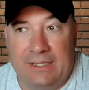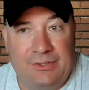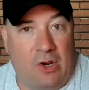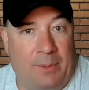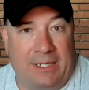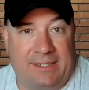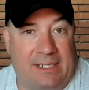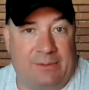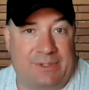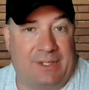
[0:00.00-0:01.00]
Joe
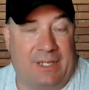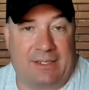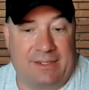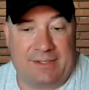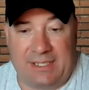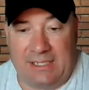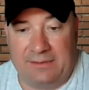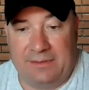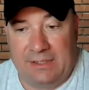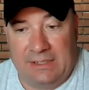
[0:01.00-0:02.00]
Montana was not going to
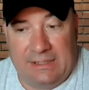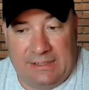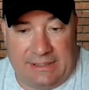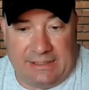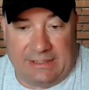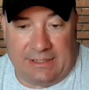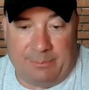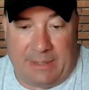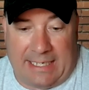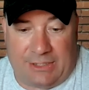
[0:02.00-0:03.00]
save the
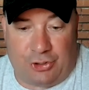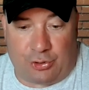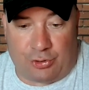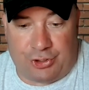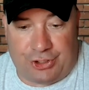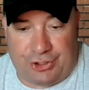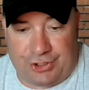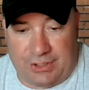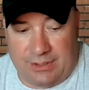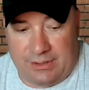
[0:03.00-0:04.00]

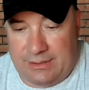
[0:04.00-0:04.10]
Badgers.